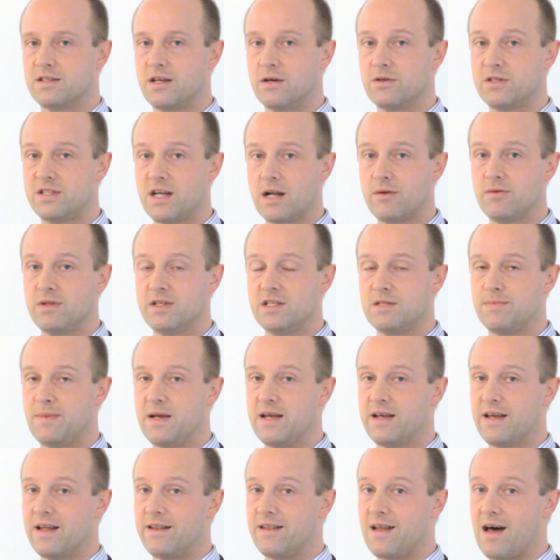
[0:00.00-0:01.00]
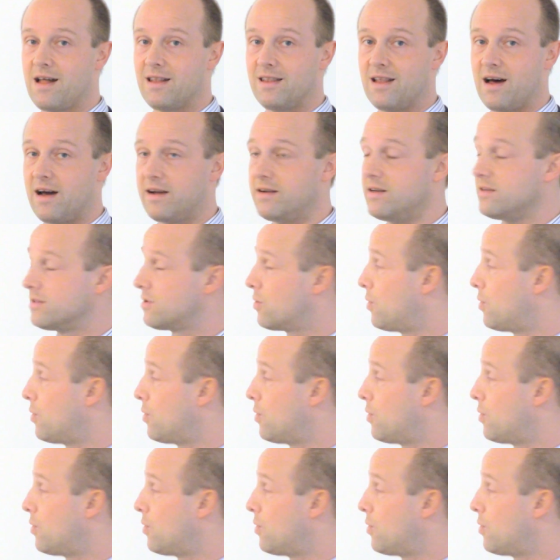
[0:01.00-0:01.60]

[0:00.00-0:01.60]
so generally speaking, that line is